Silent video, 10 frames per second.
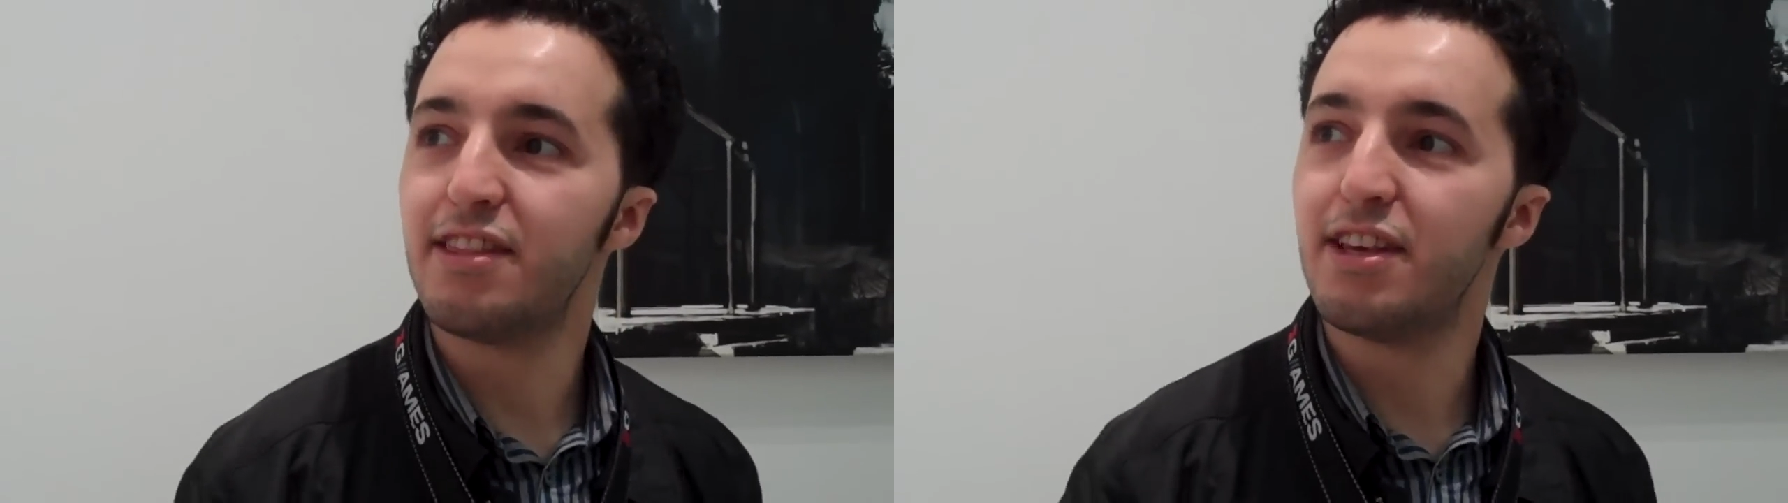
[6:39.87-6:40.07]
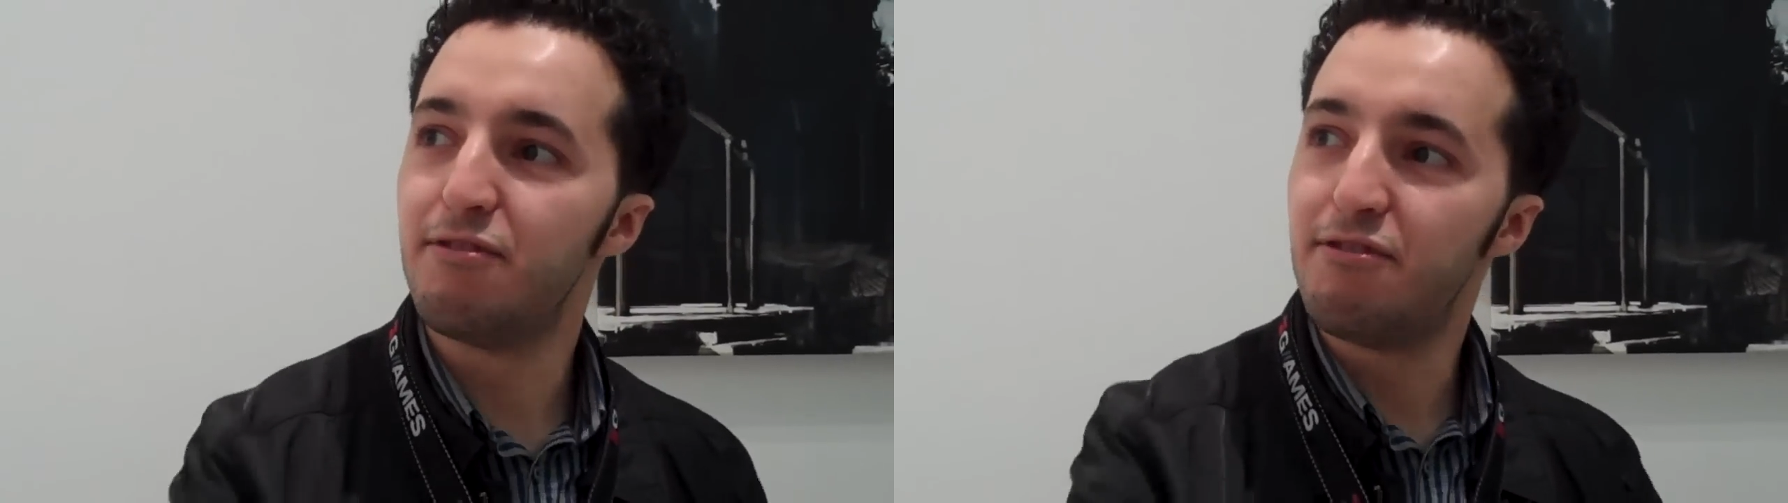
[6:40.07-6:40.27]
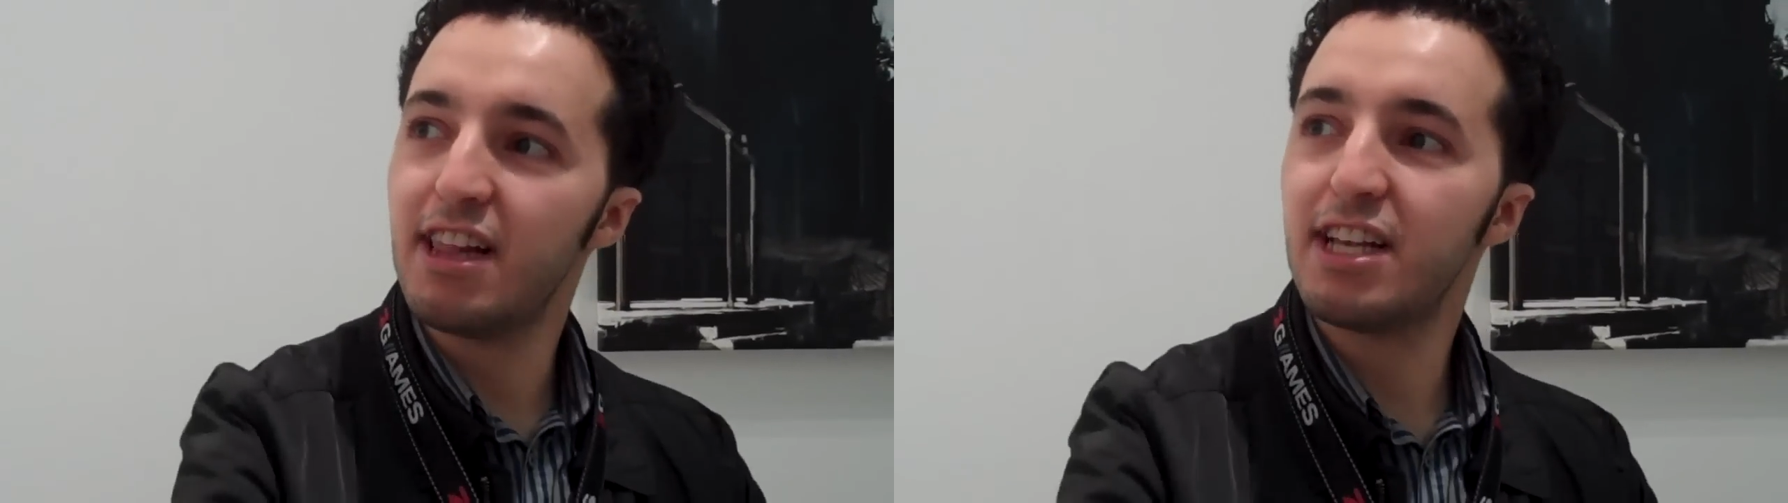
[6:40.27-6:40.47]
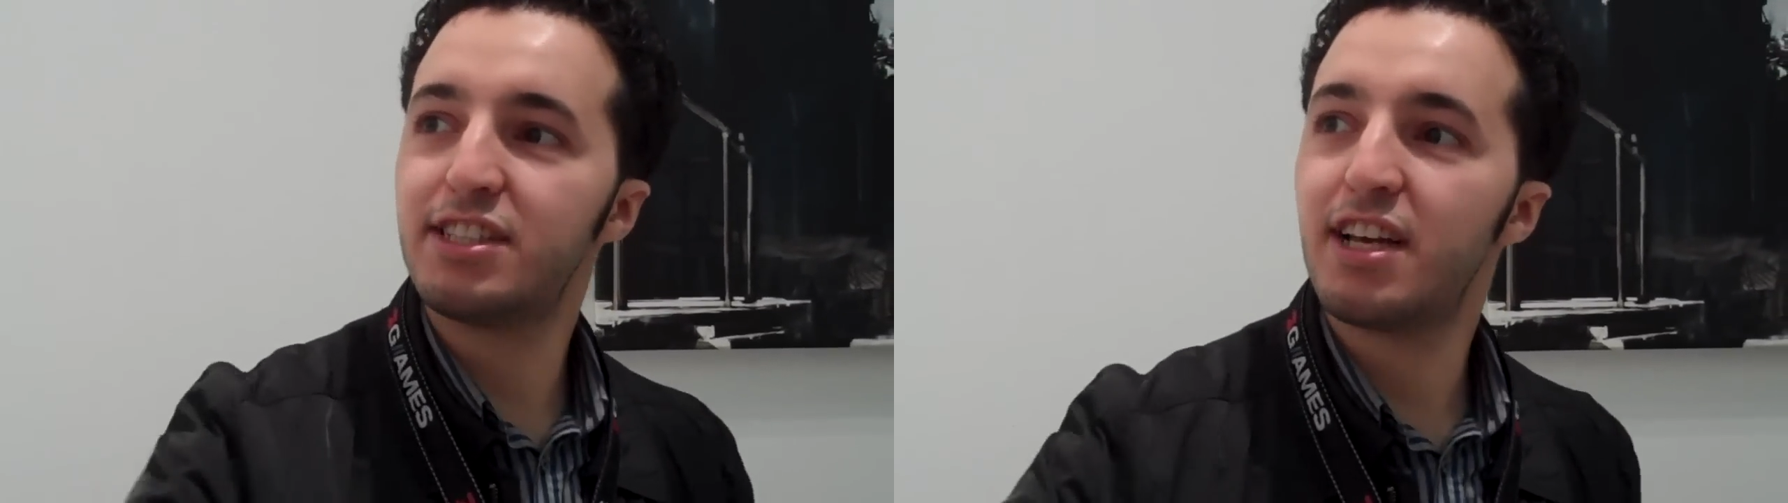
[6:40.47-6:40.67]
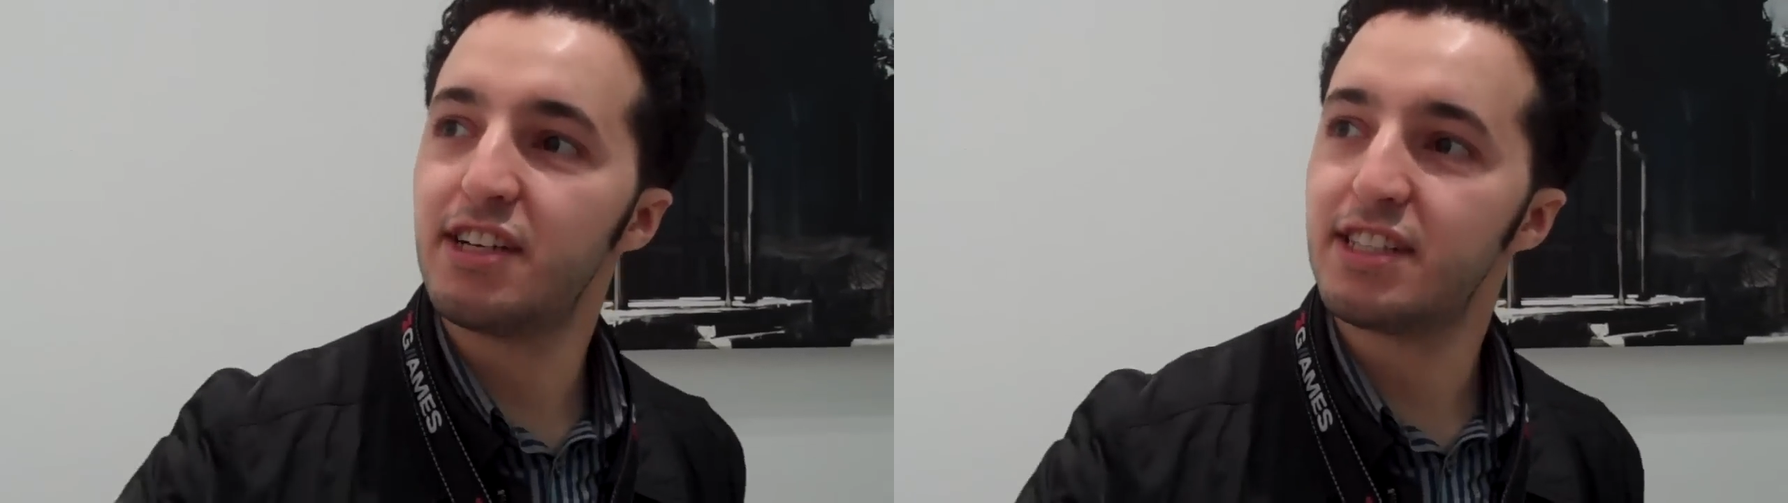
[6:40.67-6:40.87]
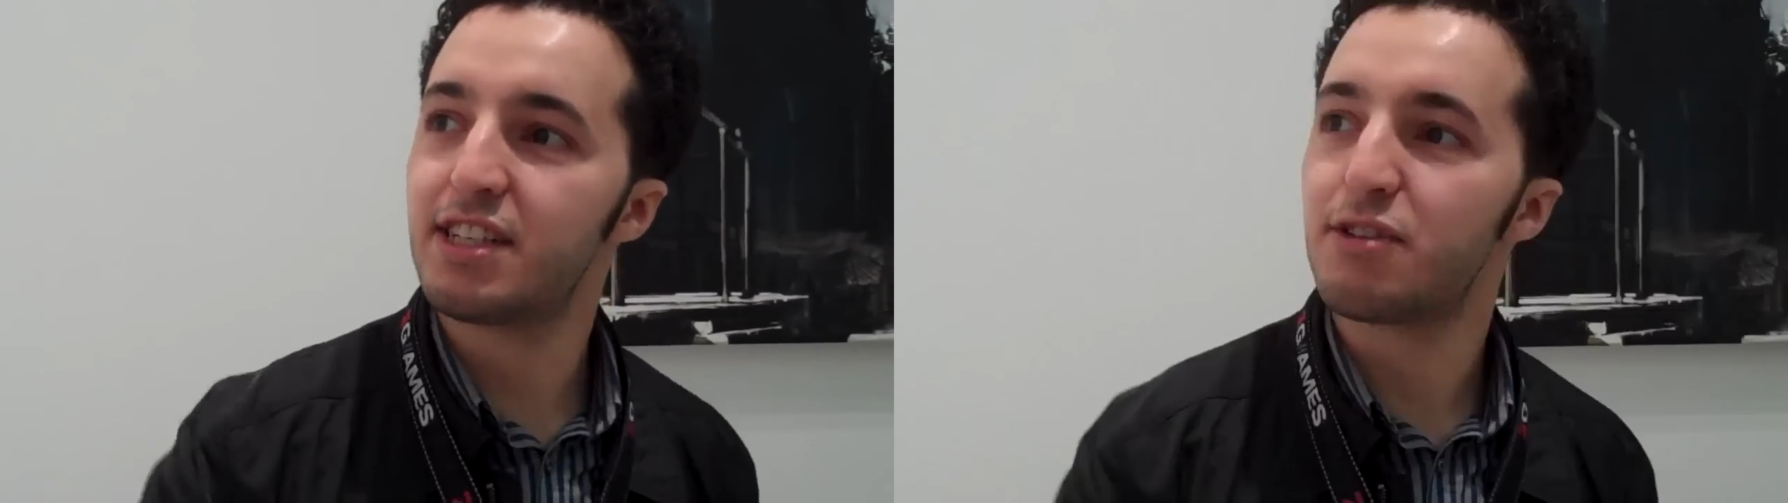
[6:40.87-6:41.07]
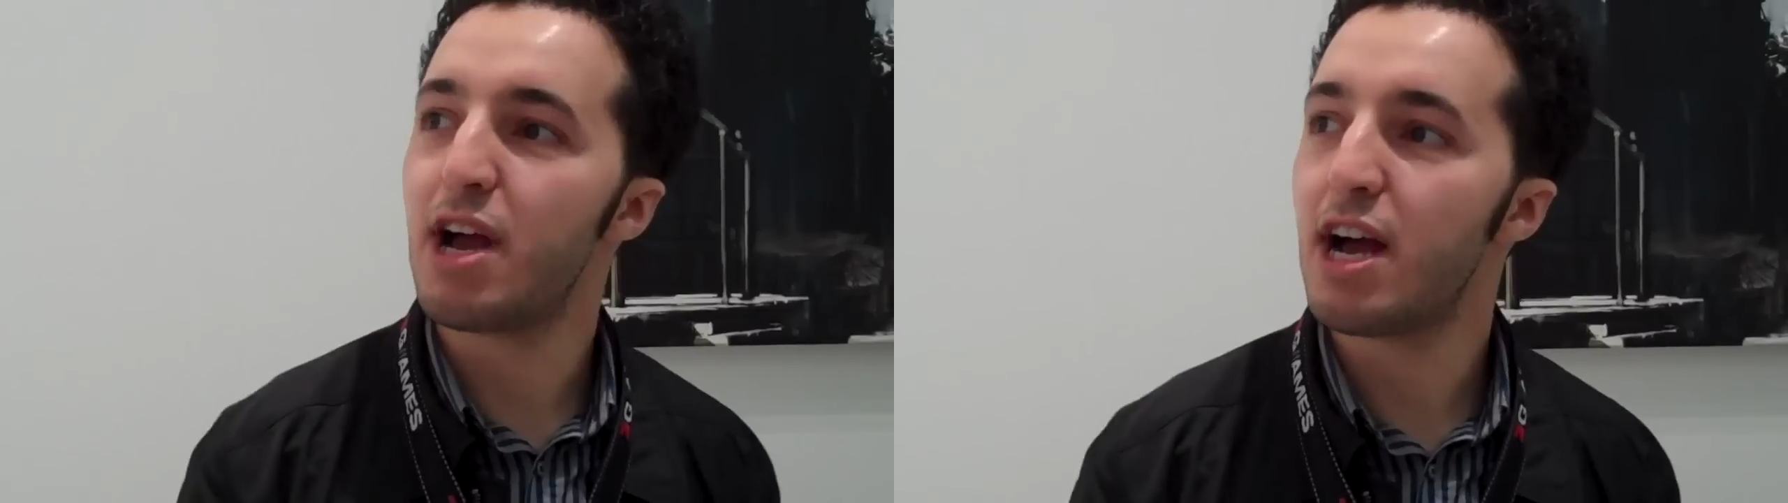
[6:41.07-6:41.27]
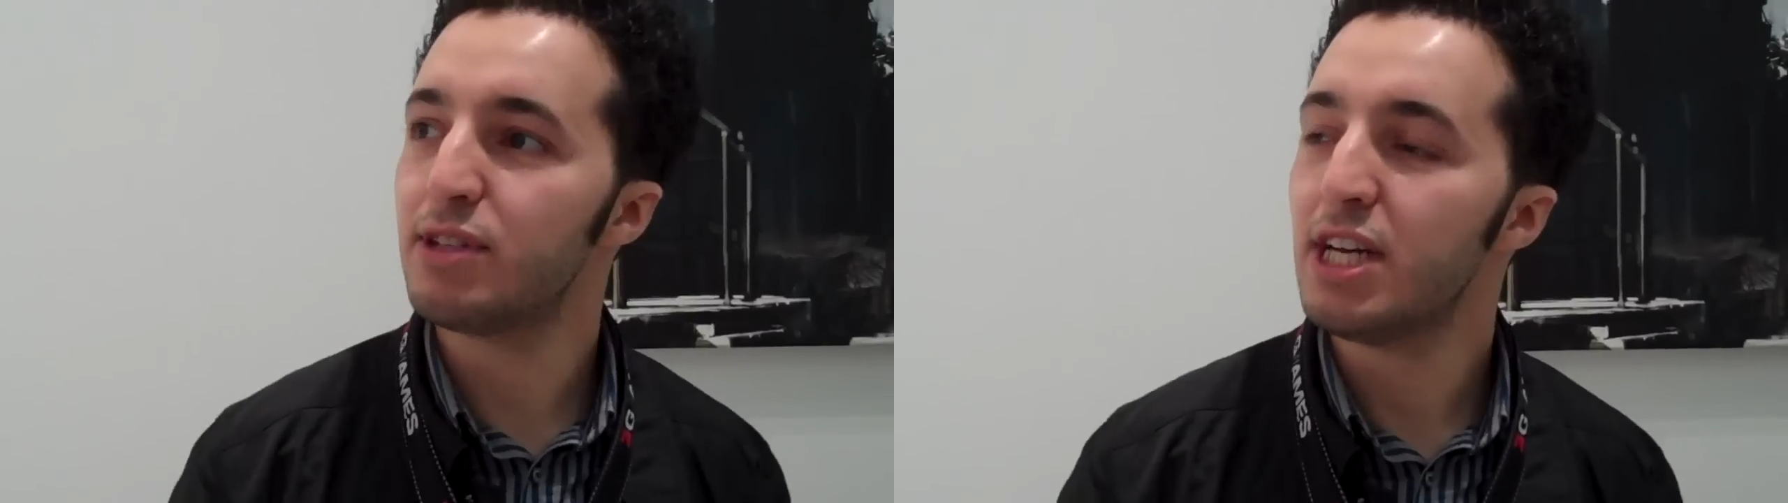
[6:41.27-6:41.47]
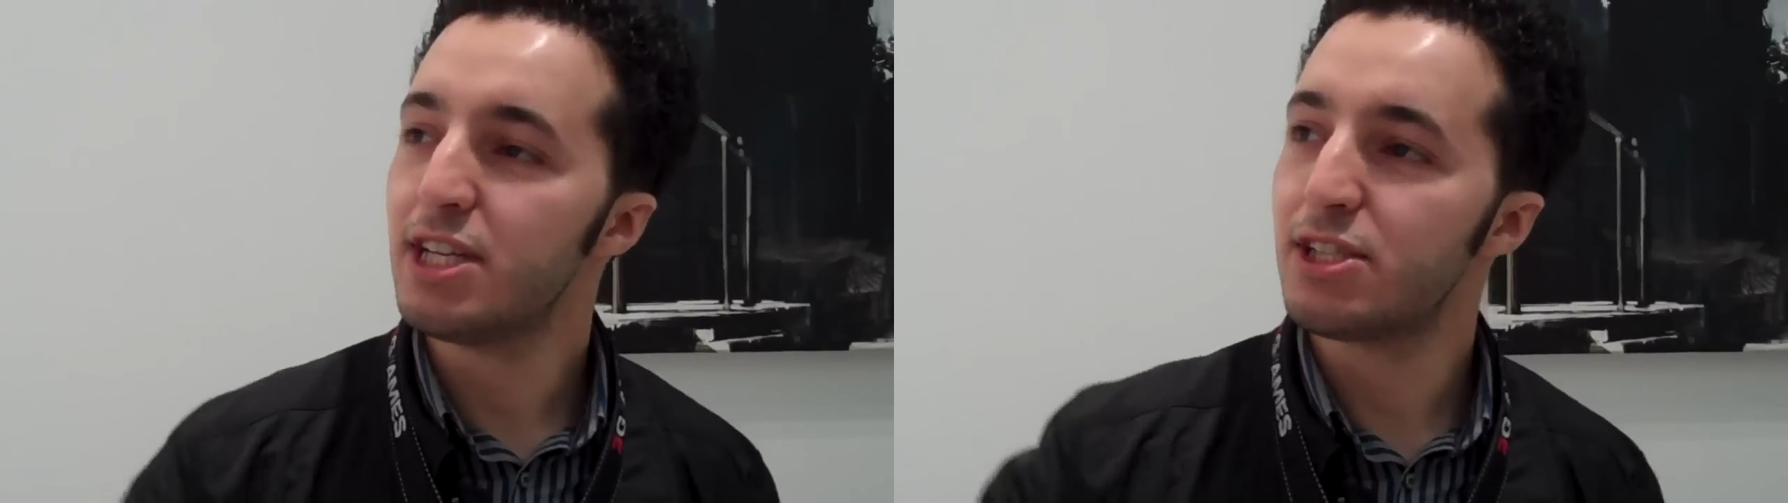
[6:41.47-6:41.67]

the village that it's around.